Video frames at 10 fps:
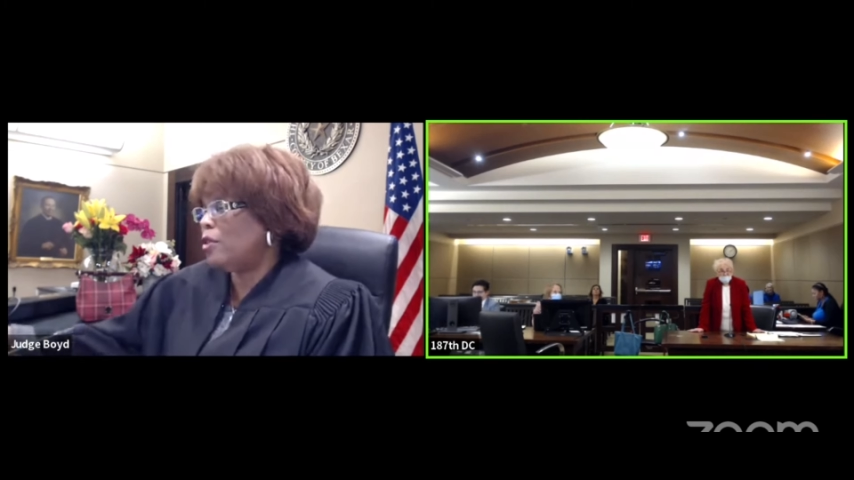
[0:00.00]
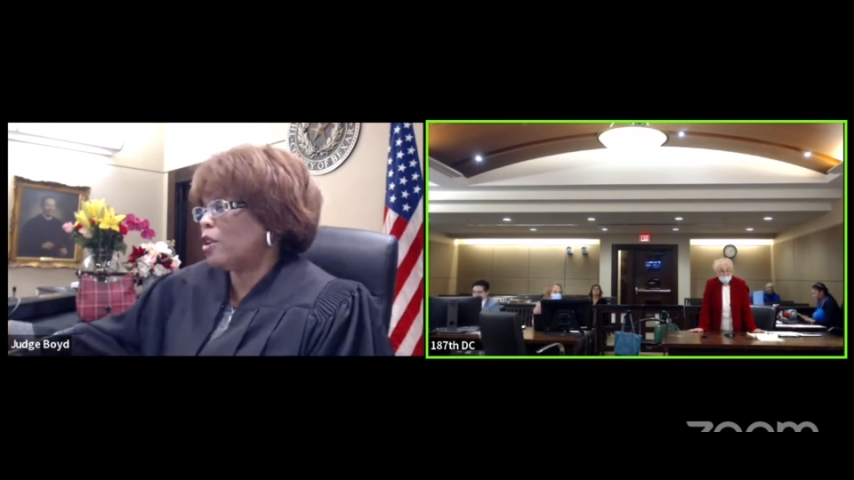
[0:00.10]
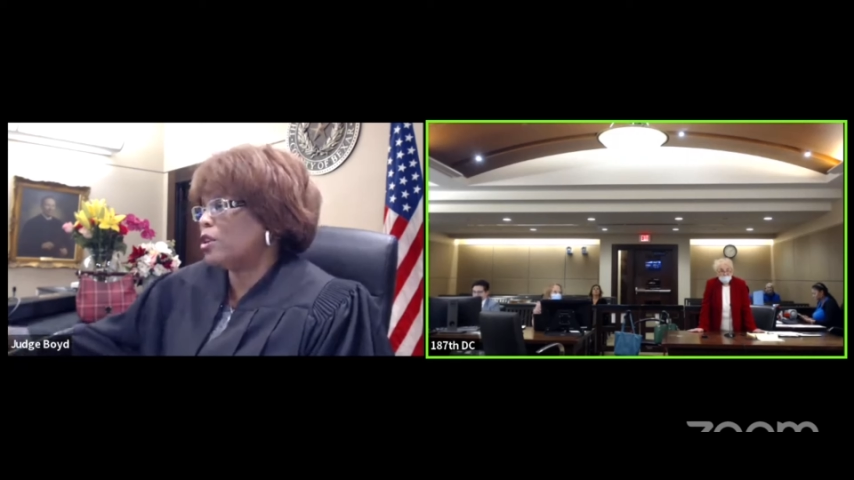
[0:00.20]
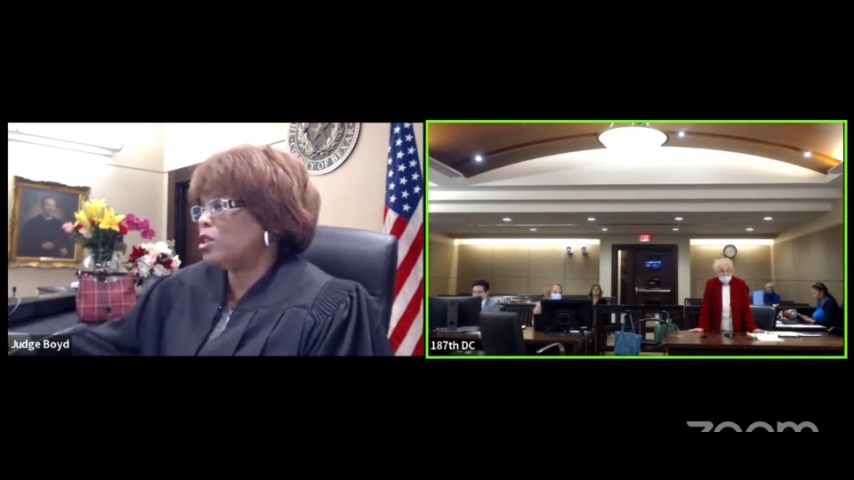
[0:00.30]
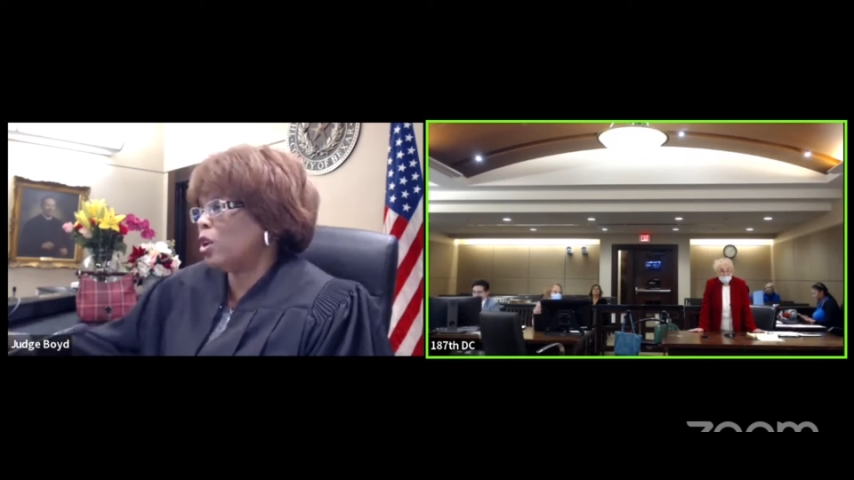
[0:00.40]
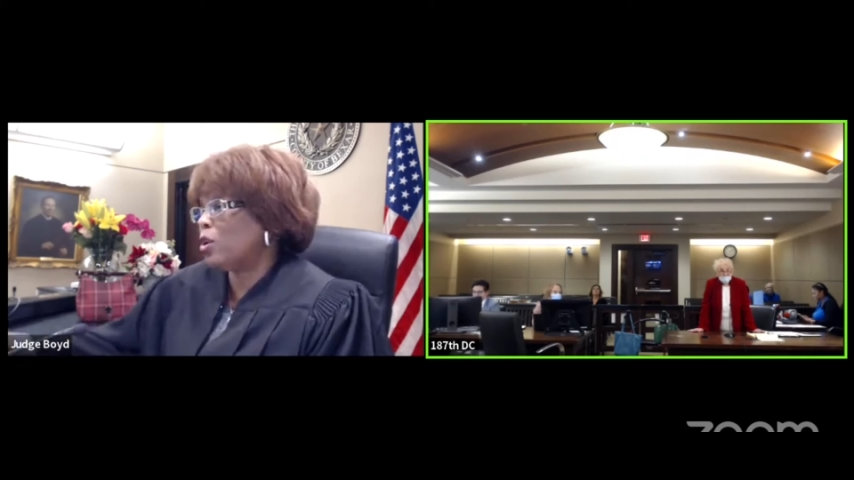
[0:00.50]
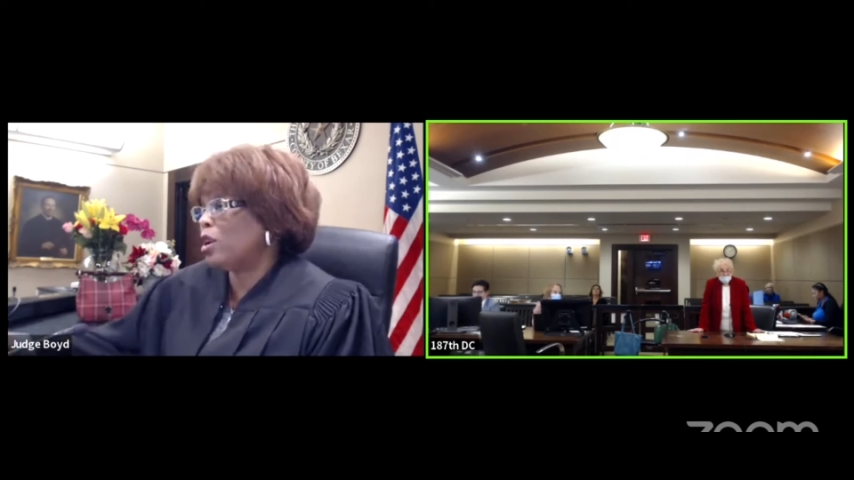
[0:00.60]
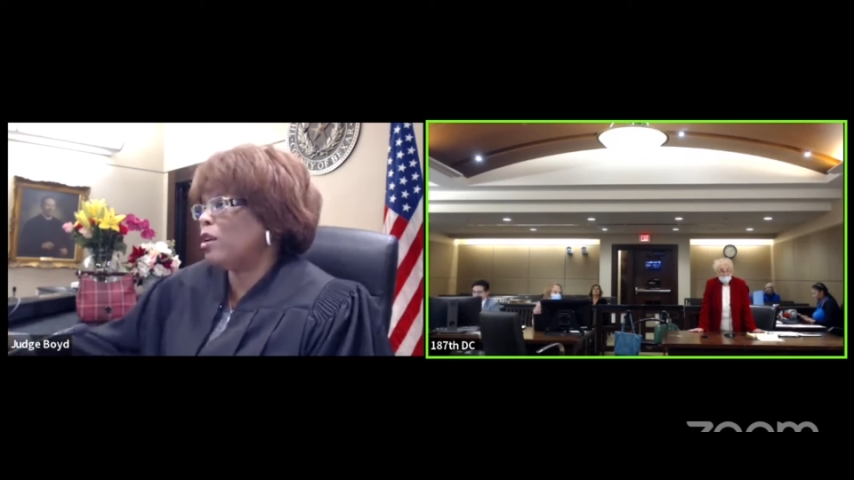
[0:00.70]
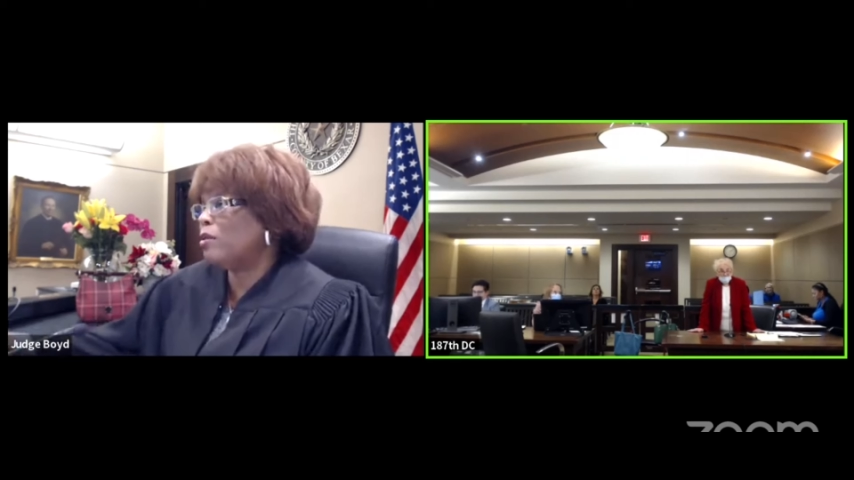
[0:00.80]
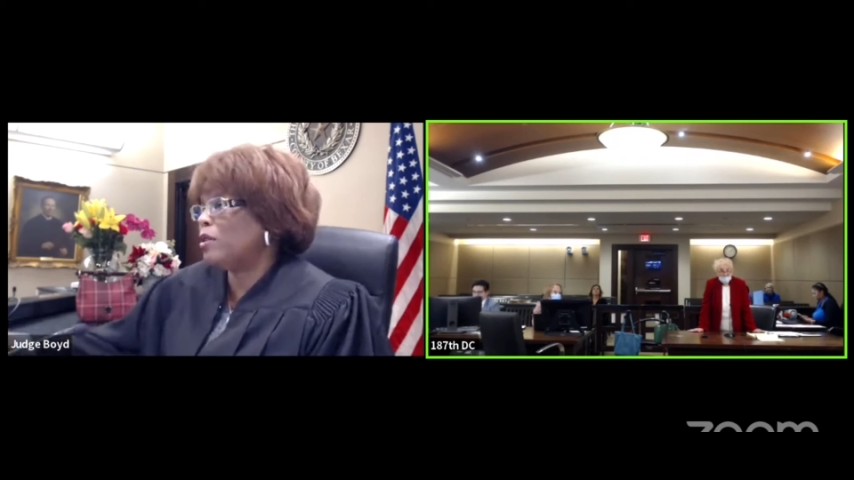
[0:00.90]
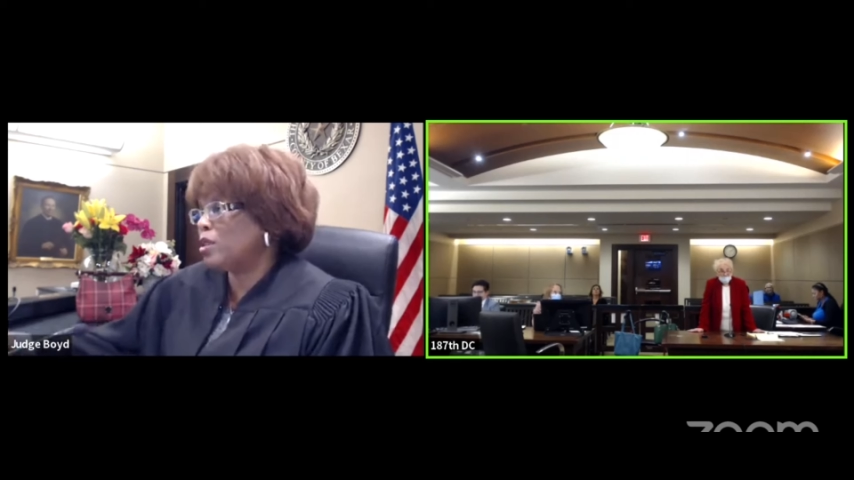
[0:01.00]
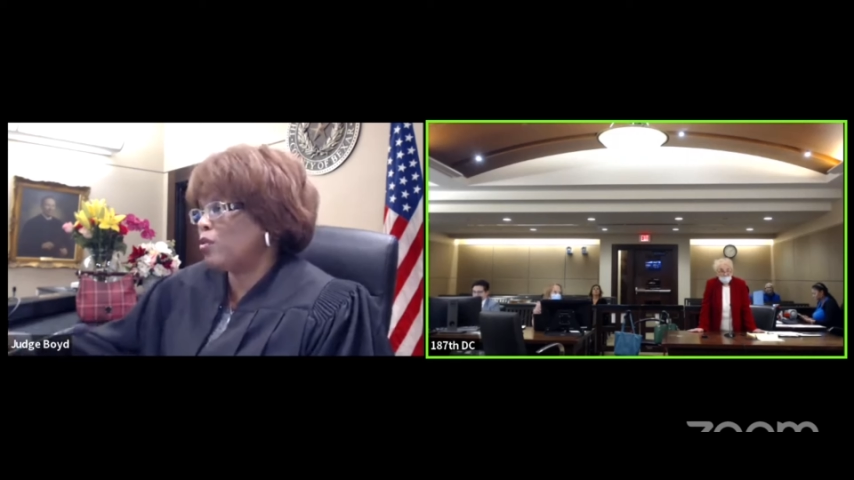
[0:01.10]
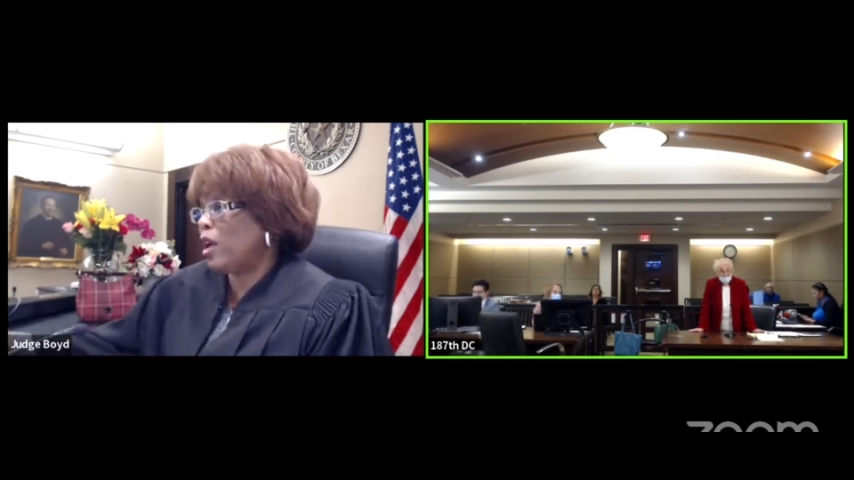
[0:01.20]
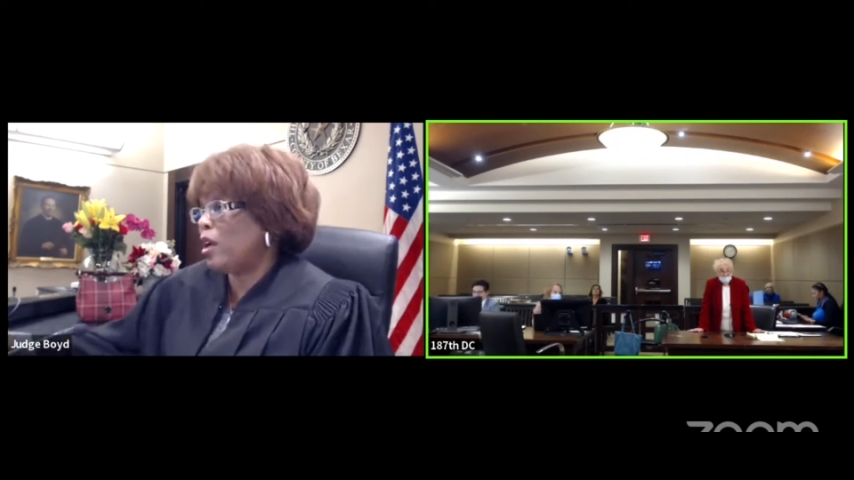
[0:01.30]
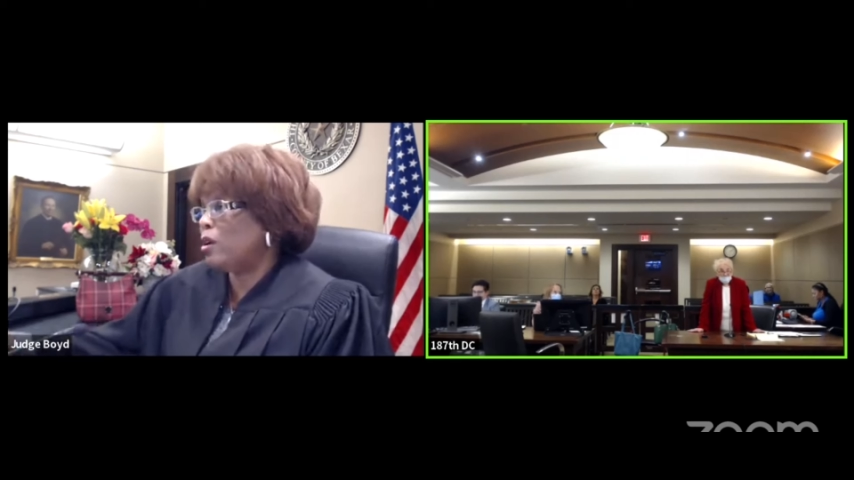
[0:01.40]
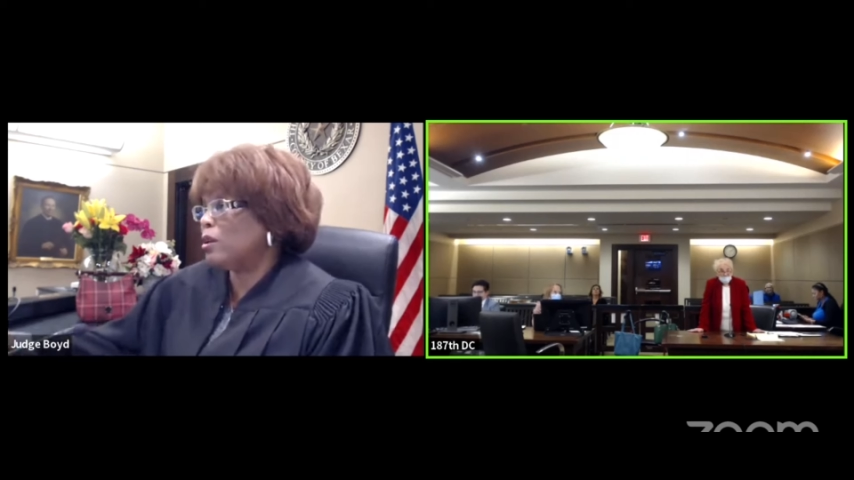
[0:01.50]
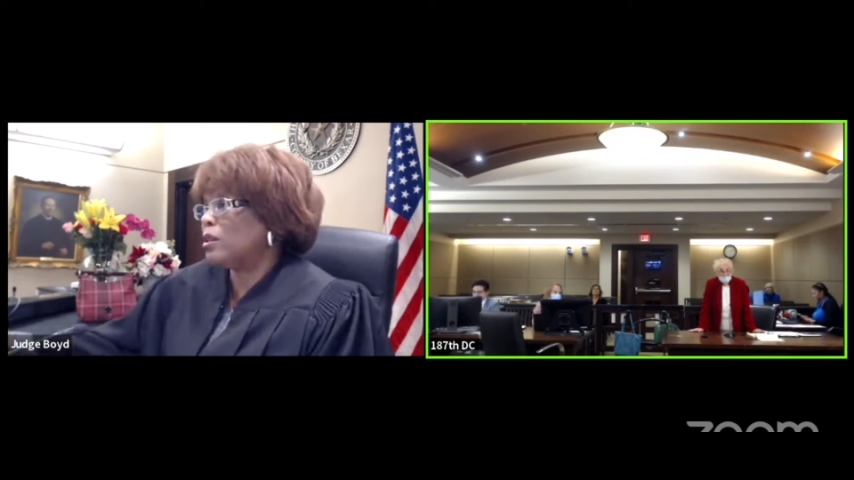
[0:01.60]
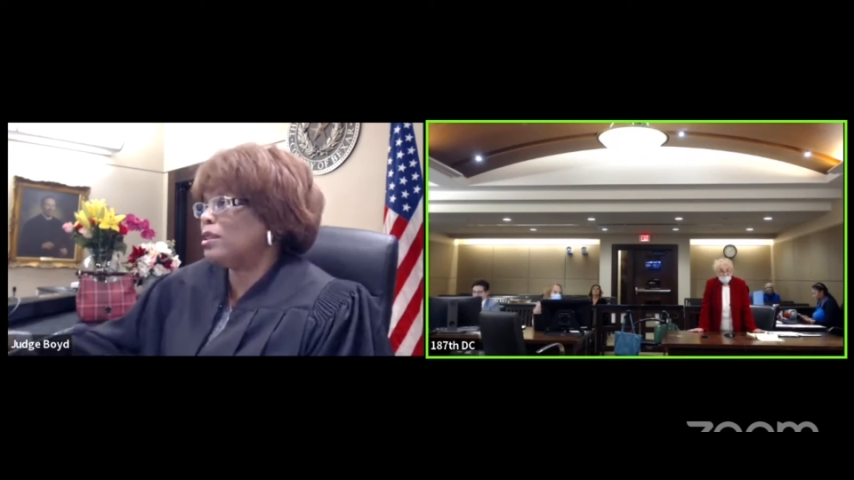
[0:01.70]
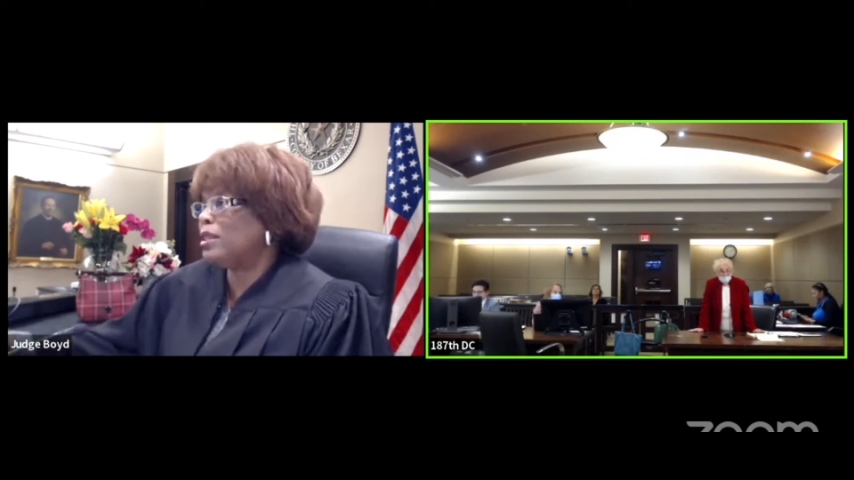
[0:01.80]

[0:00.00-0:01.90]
the custodian of this file,